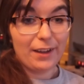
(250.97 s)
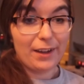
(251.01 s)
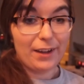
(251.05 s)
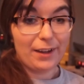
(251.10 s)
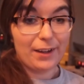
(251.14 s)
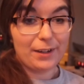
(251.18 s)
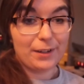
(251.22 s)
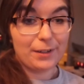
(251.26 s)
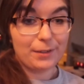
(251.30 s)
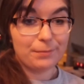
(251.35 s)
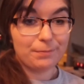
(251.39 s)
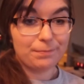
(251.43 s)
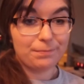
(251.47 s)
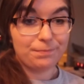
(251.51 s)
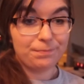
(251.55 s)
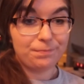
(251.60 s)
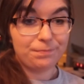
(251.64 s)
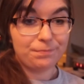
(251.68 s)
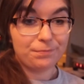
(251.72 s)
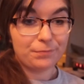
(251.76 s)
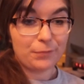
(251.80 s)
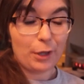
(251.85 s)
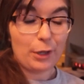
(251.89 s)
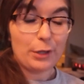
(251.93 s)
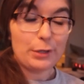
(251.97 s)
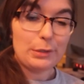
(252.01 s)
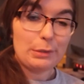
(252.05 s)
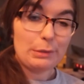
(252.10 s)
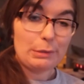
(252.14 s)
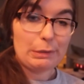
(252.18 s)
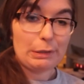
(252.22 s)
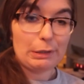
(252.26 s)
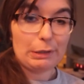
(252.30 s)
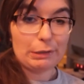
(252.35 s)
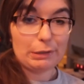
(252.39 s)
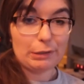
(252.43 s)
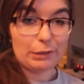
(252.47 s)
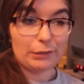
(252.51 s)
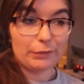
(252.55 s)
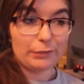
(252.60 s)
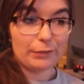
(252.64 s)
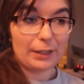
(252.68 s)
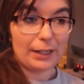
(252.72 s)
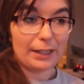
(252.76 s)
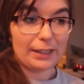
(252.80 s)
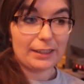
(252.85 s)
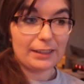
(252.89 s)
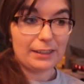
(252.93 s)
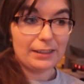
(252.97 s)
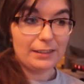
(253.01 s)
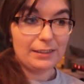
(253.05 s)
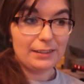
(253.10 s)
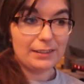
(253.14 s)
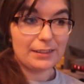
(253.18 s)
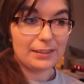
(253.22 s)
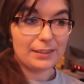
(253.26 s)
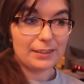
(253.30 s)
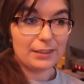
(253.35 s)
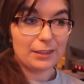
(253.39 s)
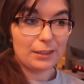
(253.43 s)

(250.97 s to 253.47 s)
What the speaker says: Also a little nerve-wracking because,